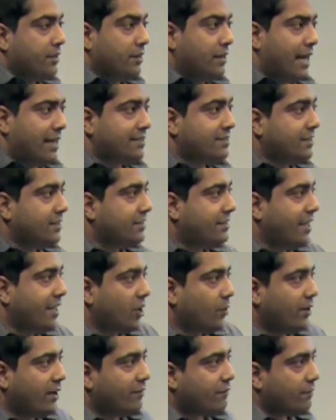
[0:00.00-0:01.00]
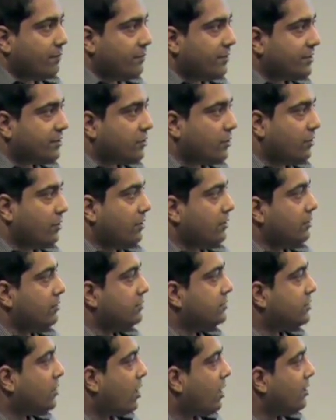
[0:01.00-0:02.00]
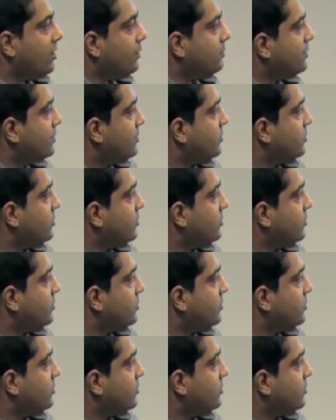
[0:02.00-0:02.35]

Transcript: the lesson to take away from this whole talk up to